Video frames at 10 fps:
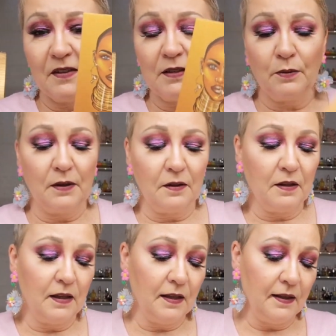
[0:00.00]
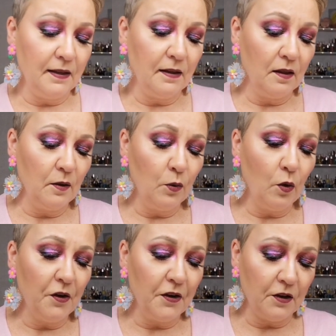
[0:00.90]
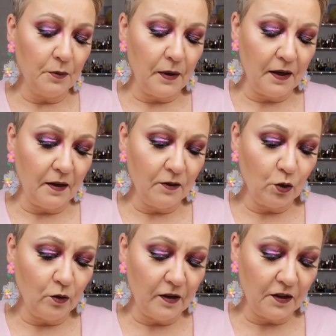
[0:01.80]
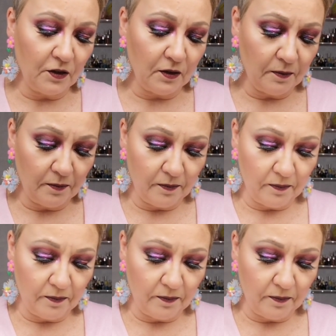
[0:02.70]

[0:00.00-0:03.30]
This one, the Warrior by Juvia's.